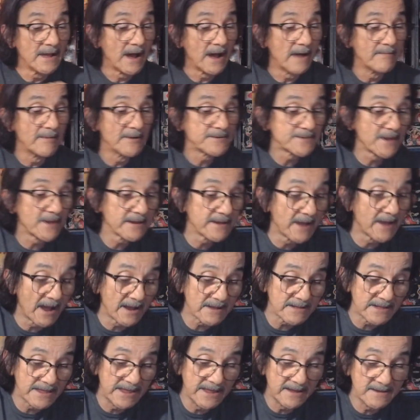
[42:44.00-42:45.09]
how much I got
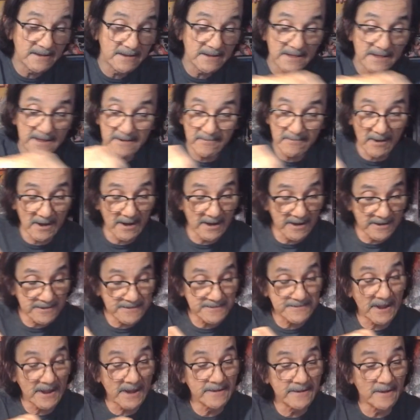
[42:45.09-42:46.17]
legally, right? Because
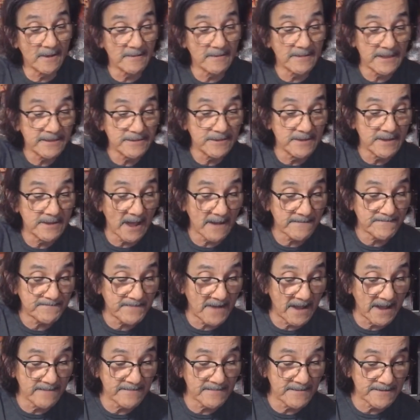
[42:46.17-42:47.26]
I know that you got
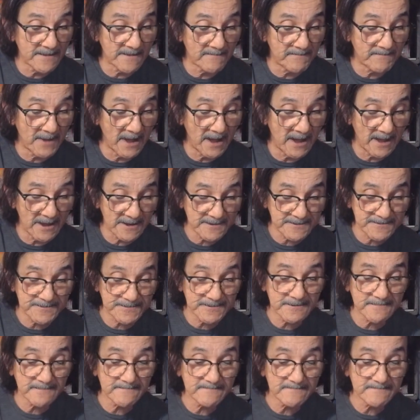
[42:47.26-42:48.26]
5 in the box.